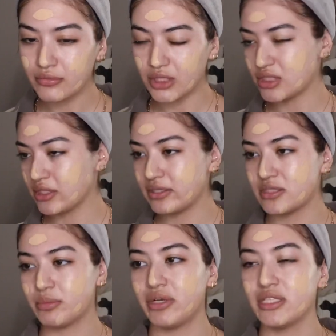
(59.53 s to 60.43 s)
Usually I use
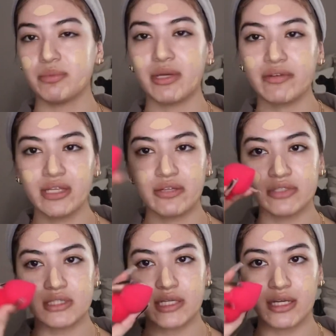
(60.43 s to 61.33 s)
a brush, but I feel like for
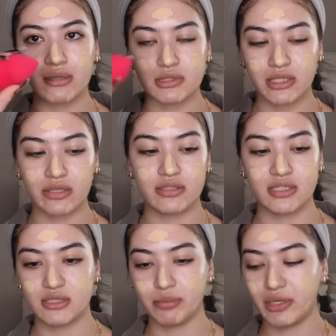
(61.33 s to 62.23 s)
today I'm just going to use a
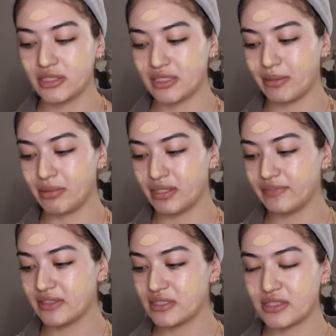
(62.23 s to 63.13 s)
sponge. I believe
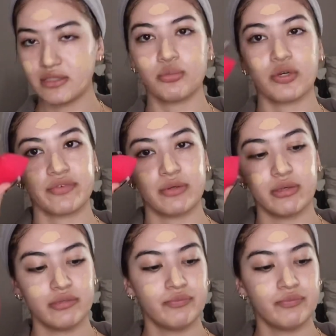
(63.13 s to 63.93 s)
this is a Morphe one.